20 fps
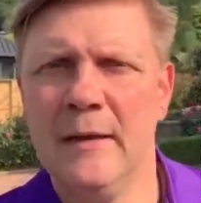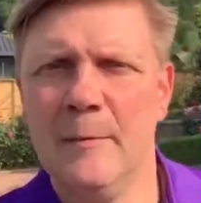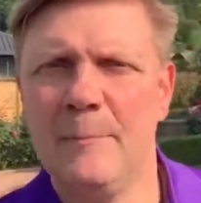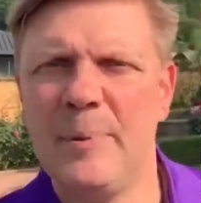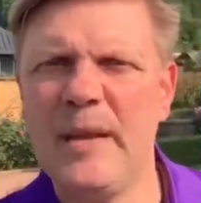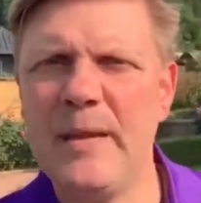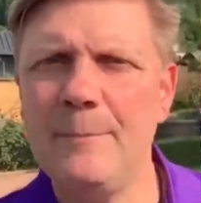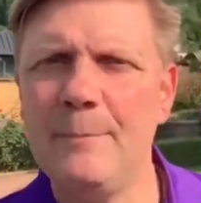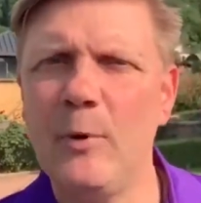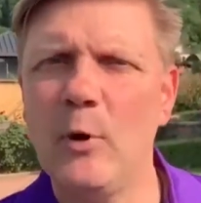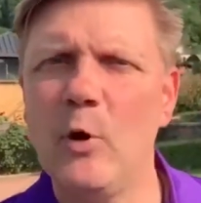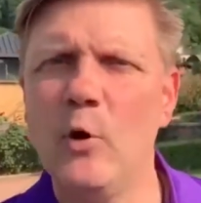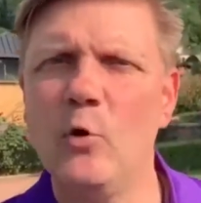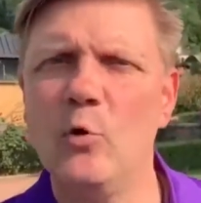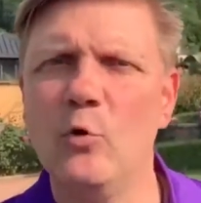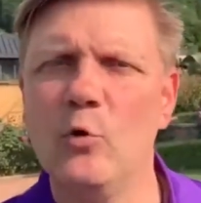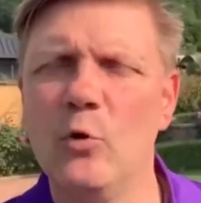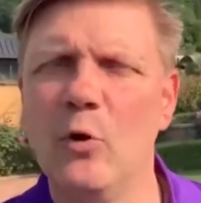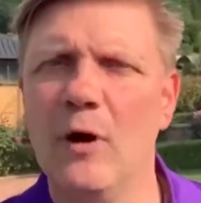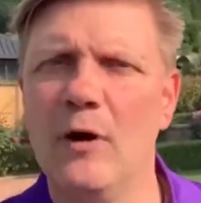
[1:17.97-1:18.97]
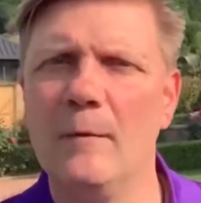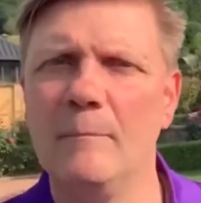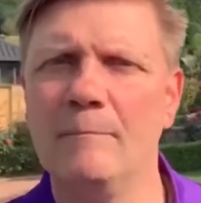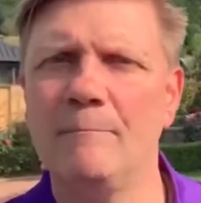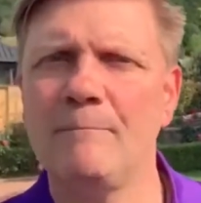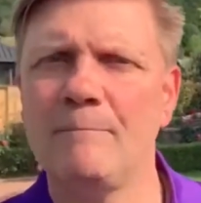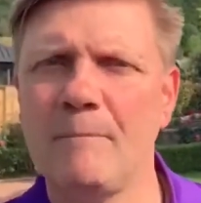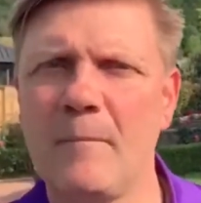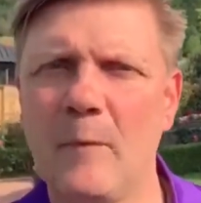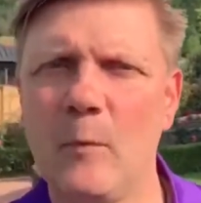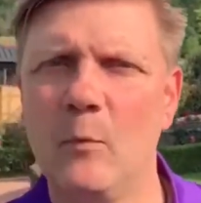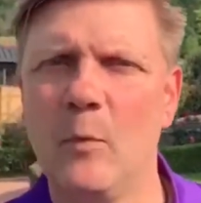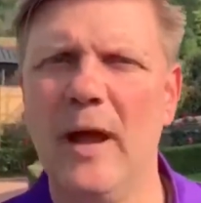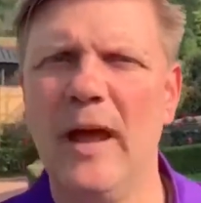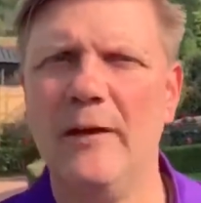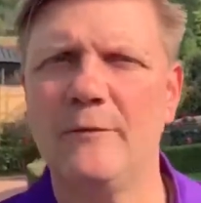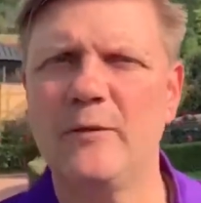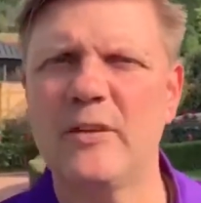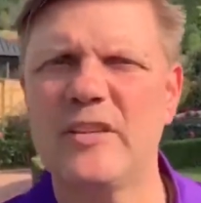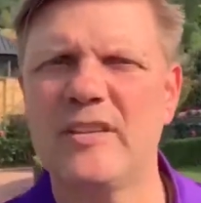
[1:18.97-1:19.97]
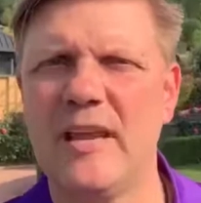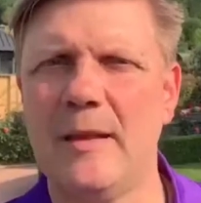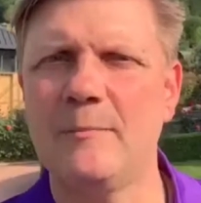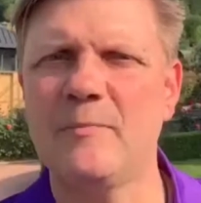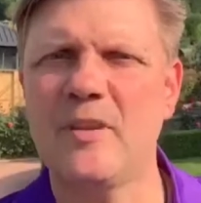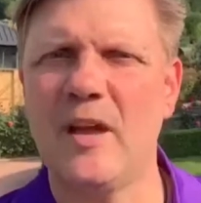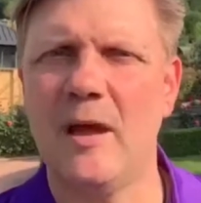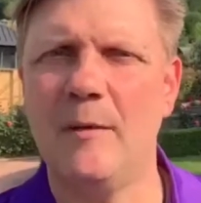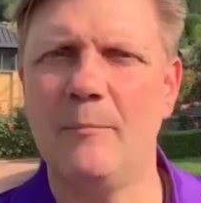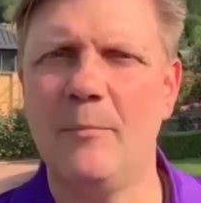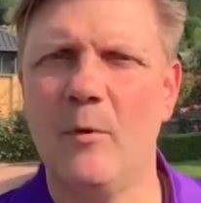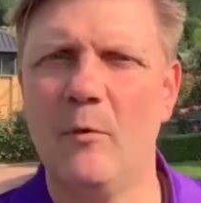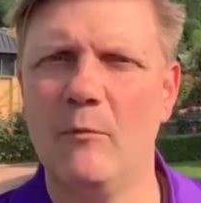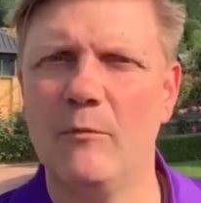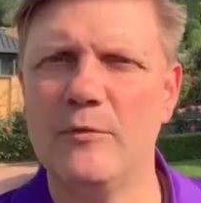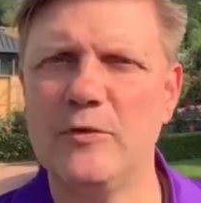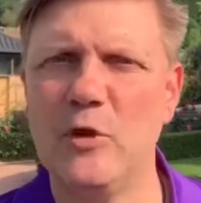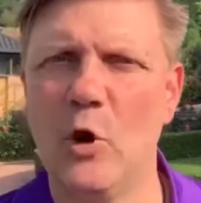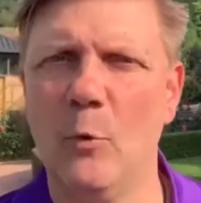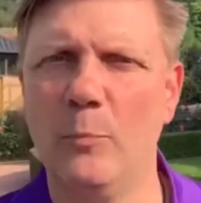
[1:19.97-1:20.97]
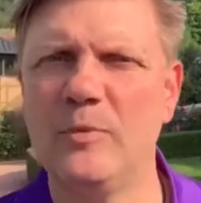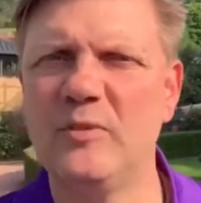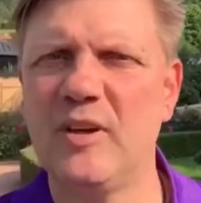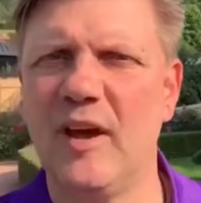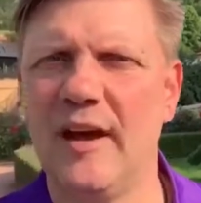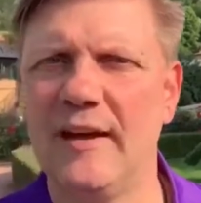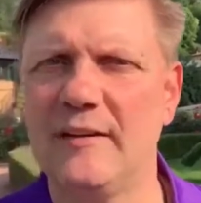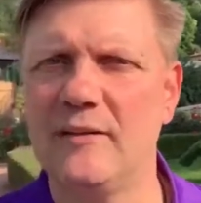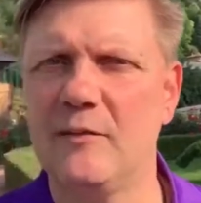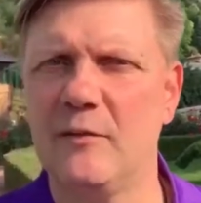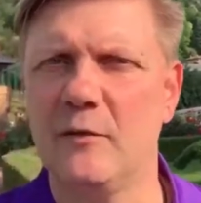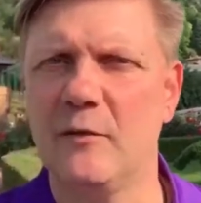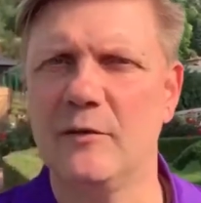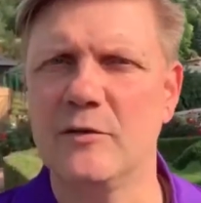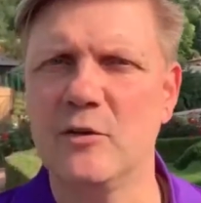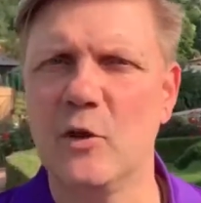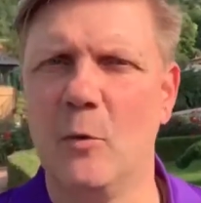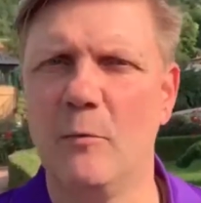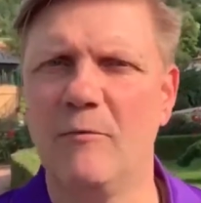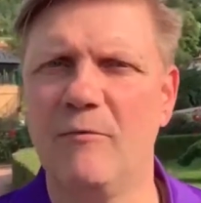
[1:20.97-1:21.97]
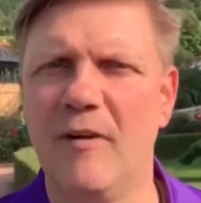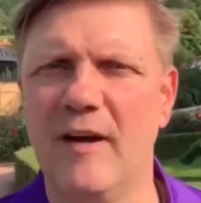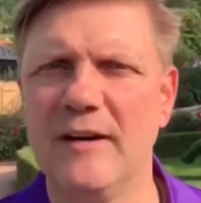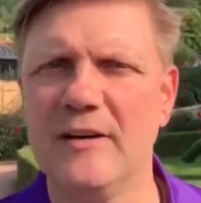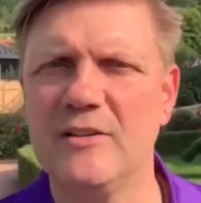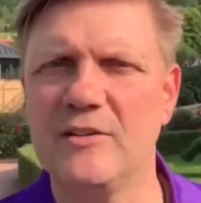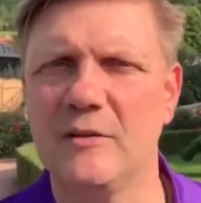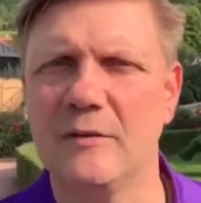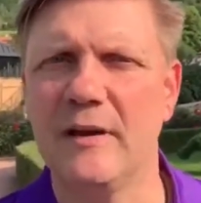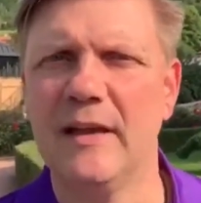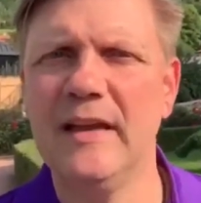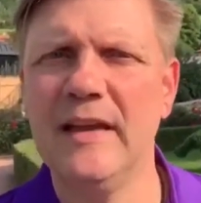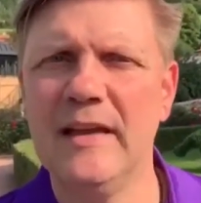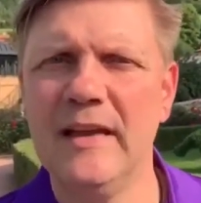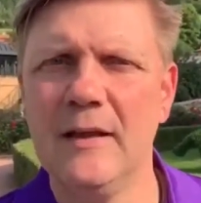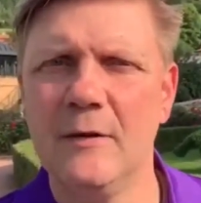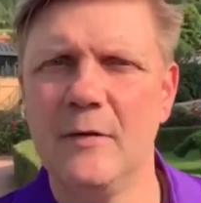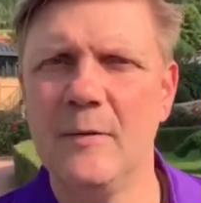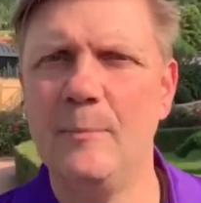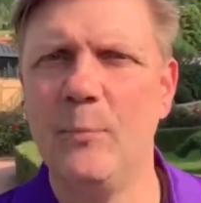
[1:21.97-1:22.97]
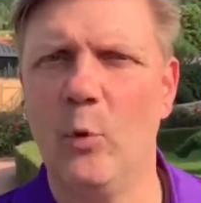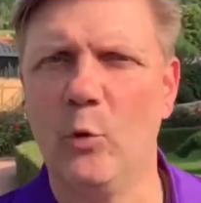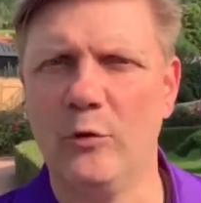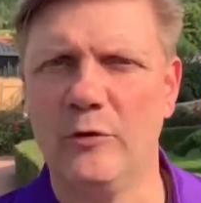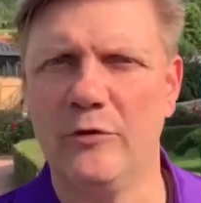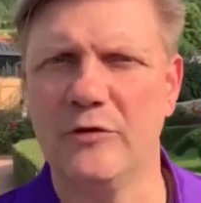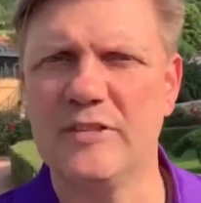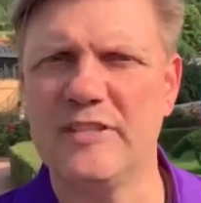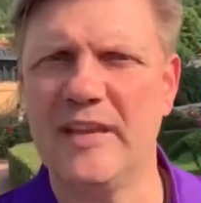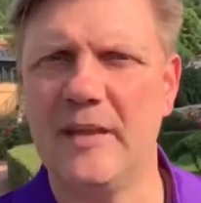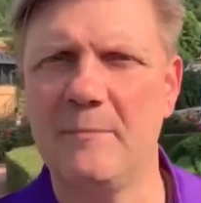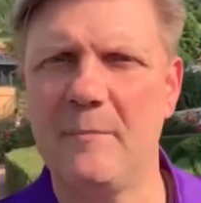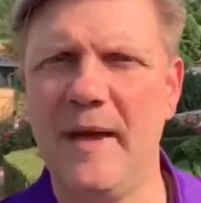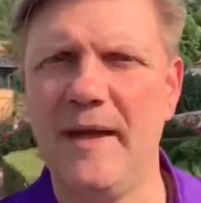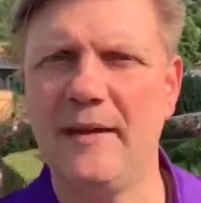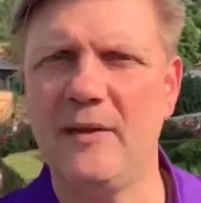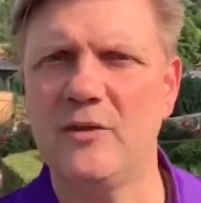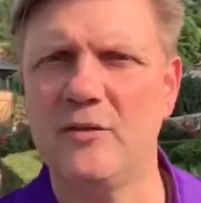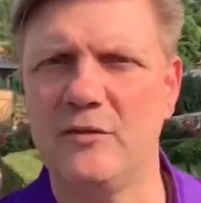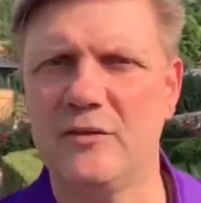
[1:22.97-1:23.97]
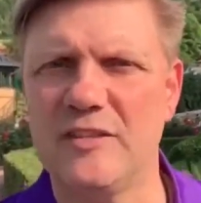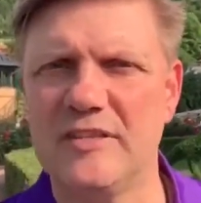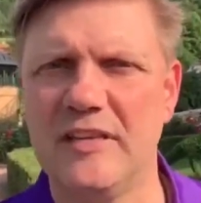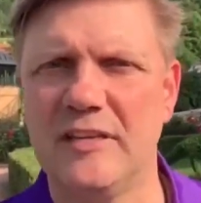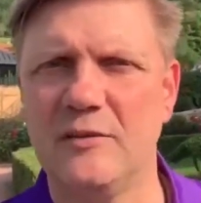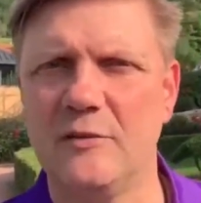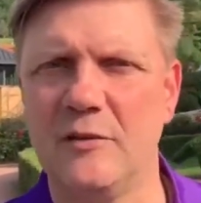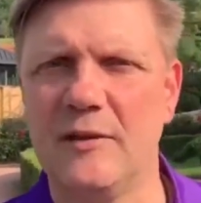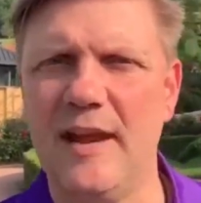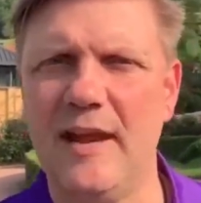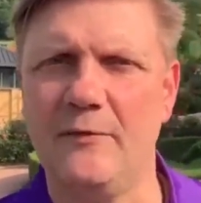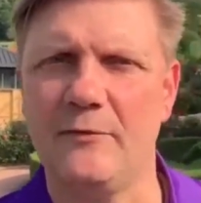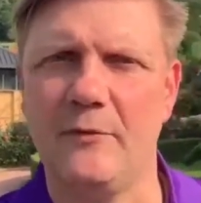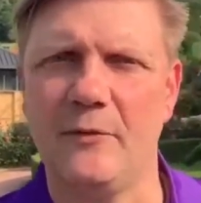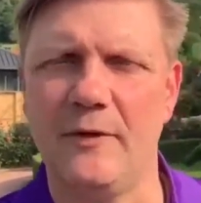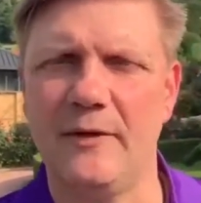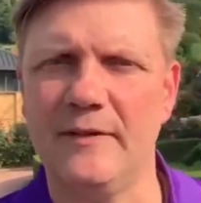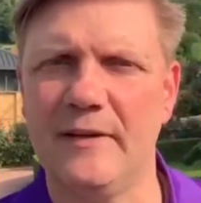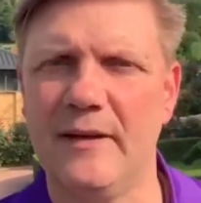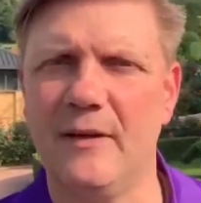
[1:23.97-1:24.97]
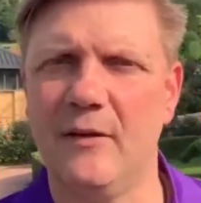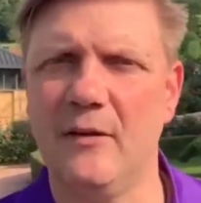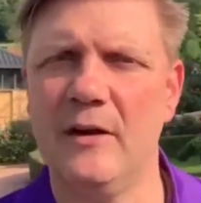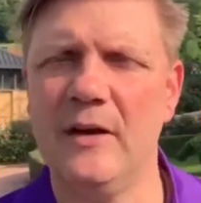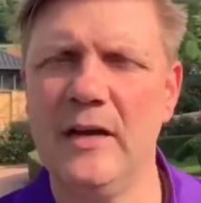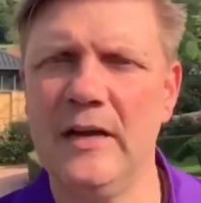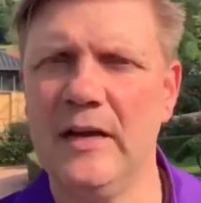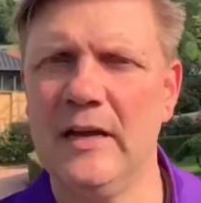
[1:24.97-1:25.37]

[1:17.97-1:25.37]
people who, uh, who have the same type of job title and job function report to the same manager and sit together, and they are